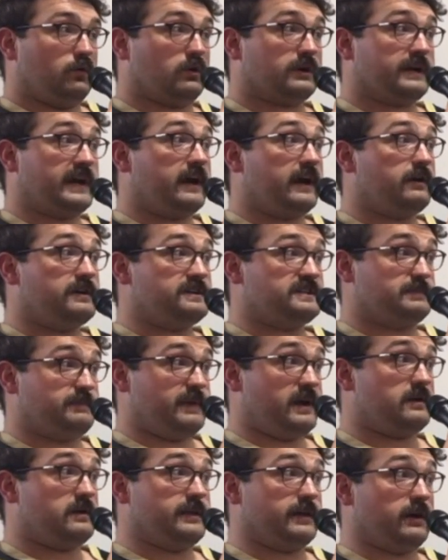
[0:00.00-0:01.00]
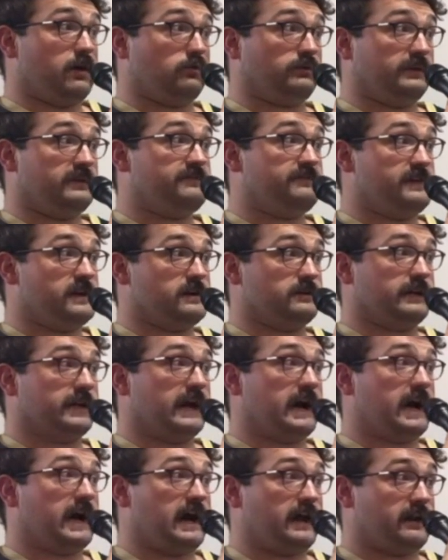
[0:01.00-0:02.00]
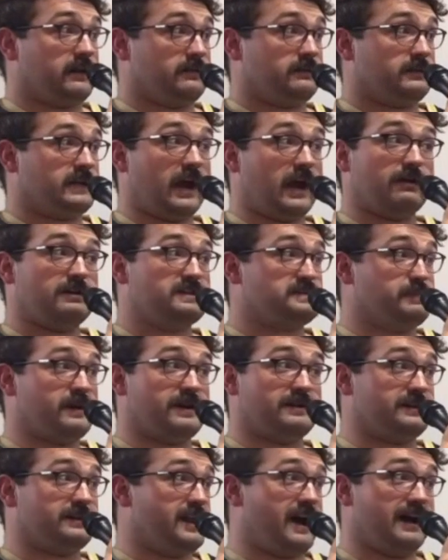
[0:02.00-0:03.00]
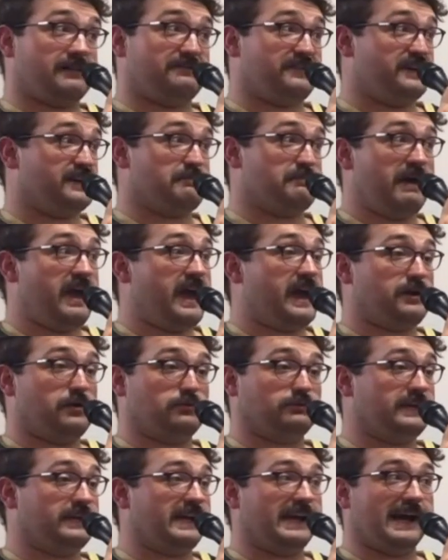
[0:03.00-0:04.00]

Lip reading: Carey Spear that only feared God. Carey Spear did not fear man, only God.